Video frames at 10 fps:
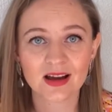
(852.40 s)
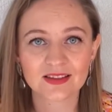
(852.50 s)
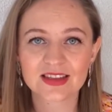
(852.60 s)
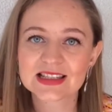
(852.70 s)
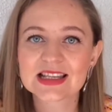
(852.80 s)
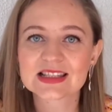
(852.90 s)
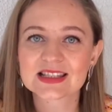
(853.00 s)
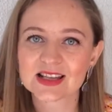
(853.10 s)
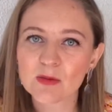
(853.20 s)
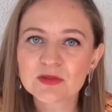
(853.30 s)
This is
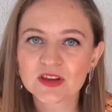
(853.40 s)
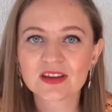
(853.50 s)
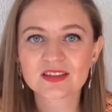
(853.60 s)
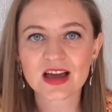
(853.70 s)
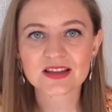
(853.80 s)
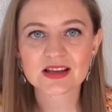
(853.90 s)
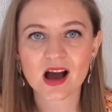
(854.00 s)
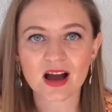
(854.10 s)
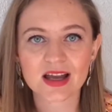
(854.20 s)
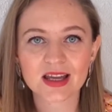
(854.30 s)
something that
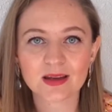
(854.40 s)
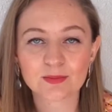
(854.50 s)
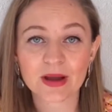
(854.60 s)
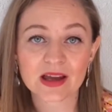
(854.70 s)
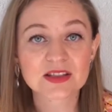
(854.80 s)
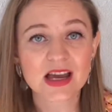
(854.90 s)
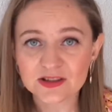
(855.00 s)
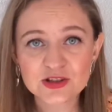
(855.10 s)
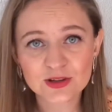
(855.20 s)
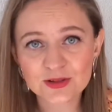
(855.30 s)
I pay
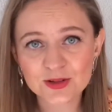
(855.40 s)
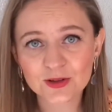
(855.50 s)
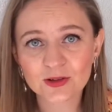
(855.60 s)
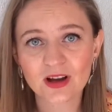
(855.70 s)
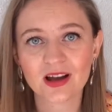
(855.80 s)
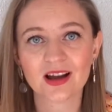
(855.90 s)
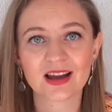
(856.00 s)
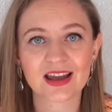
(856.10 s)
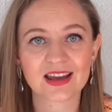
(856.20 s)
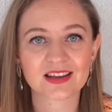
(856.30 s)
attention to,
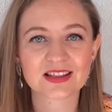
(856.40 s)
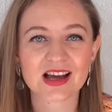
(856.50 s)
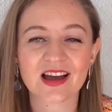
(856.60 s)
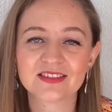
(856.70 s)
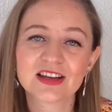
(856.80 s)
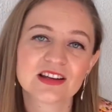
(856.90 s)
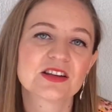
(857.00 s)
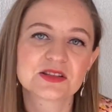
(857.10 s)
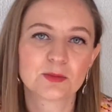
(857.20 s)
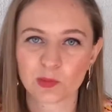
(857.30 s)
and I think it
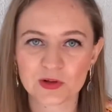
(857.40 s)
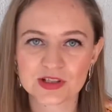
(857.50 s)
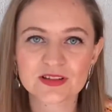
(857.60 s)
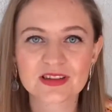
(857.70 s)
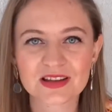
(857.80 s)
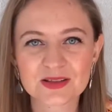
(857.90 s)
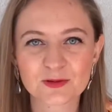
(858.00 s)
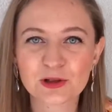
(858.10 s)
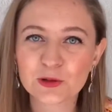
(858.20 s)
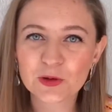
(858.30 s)
is important that
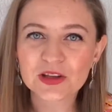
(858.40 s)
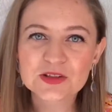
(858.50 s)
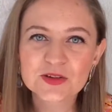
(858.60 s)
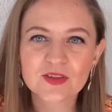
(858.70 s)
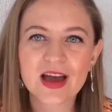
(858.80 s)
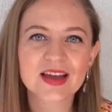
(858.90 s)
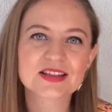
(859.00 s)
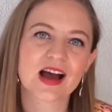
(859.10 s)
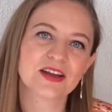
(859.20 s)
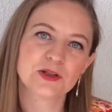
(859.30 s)
we look into
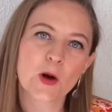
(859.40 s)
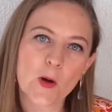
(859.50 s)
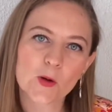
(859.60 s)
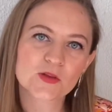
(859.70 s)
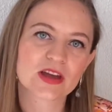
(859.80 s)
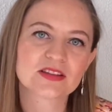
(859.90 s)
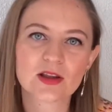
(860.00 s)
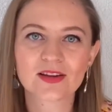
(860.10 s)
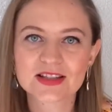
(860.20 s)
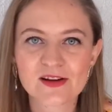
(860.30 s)
that. I know that
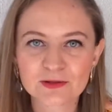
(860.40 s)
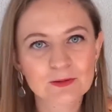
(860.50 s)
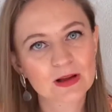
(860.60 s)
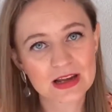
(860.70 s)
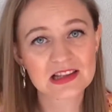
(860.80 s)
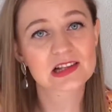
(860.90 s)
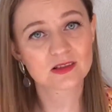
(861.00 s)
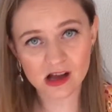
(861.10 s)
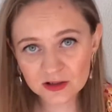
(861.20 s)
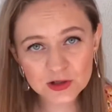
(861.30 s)
not everyone has a
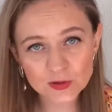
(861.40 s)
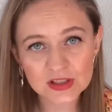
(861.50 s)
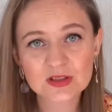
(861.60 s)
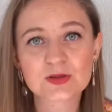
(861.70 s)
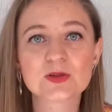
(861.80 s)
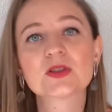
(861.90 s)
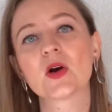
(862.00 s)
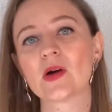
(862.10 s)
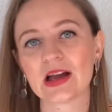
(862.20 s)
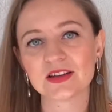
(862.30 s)
luxury to do
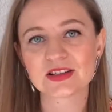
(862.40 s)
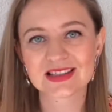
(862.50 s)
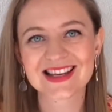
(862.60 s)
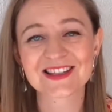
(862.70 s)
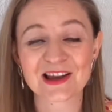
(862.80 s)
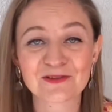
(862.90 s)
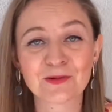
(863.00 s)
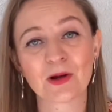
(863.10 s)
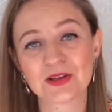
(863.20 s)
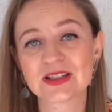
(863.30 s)
so. I understand
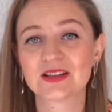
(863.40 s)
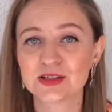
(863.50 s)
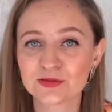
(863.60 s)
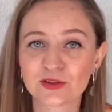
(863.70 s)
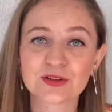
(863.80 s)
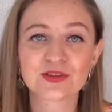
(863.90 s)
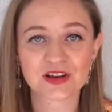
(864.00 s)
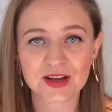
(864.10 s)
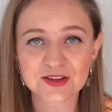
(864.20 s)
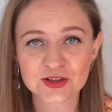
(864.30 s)
everyone is in different
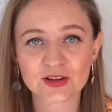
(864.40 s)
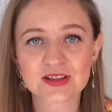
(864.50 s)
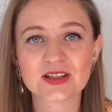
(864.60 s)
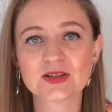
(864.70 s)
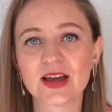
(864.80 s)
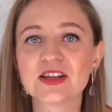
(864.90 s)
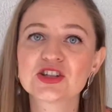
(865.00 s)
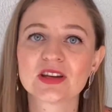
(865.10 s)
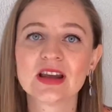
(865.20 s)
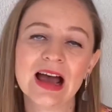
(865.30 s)
financial
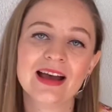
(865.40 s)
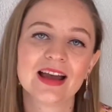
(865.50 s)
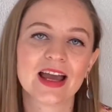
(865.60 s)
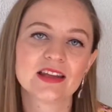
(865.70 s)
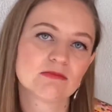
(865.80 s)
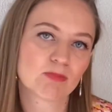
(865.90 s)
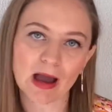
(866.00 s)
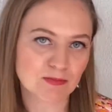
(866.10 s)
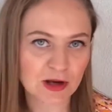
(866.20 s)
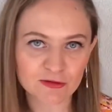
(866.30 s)
situation, and
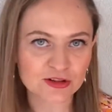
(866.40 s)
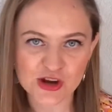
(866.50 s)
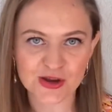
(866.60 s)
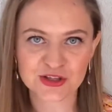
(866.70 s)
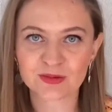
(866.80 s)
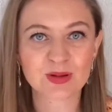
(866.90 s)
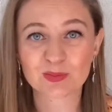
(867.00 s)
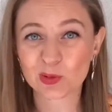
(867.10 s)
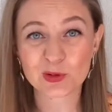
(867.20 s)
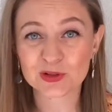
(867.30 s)
I'm never judging
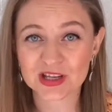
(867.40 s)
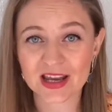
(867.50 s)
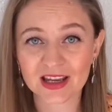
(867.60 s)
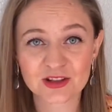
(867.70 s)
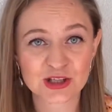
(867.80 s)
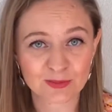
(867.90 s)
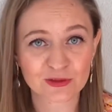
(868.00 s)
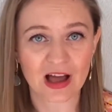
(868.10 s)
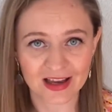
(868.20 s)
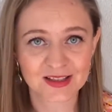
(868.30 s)
people who take cheap
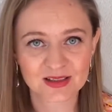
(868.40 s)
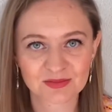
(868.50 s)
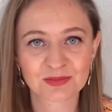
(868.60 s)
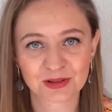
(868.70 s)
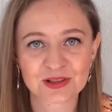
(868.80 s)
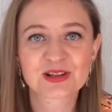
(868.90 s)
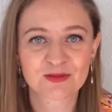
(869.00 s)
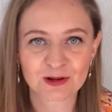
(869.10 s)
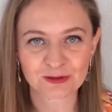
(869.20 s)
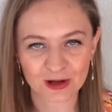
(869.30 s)
flights, because
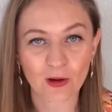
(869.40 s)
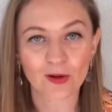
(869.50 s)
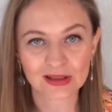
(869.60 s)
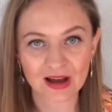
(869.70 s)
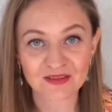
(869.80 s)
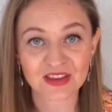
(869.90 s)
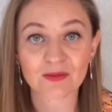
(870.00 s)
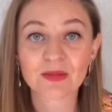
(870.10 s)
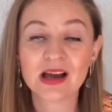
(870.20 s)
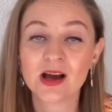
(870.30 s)
come on, we all love
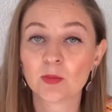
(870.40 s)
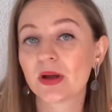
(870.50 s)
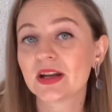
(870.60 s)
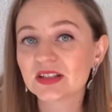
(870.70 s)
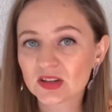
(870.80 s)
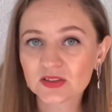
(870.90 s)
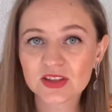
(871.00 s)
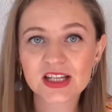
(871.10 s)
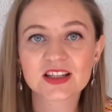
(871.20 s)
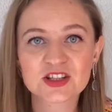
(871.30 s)
them. But I don't
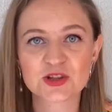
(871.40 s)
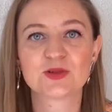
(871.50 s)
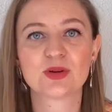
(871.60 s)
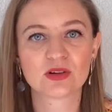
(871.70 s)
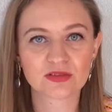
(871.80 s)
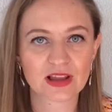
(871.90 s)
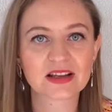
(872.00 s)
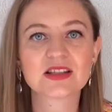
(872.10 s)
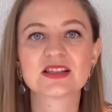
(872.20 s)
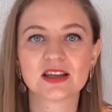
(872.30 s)
think this should be
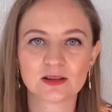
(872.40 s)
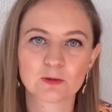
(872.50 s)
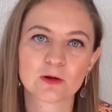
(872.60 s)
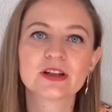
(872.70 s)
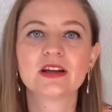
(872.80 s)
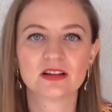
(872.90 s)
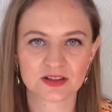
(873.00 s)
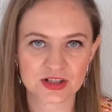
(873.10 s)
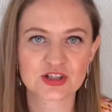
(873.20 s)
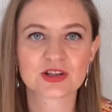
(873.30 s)
reflected in the working
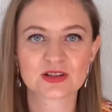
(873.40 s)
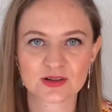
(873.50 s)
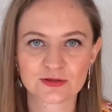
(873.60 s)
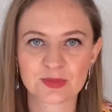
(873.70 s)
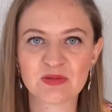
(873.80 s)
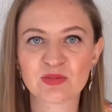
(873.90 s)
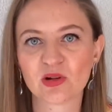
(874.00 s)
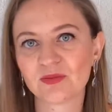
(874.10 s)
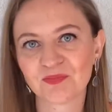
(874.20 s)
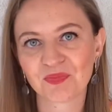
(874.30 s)
conditions of people.